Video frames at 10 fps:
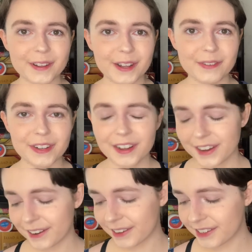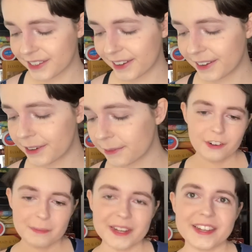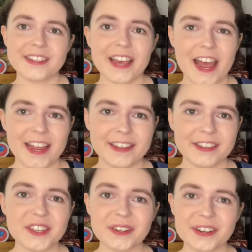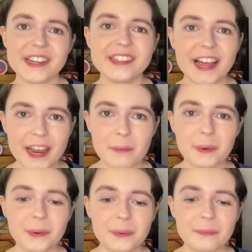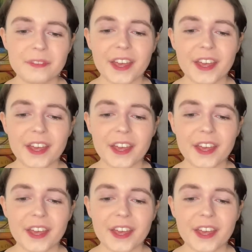clever line that said, gripping his cane so he's able.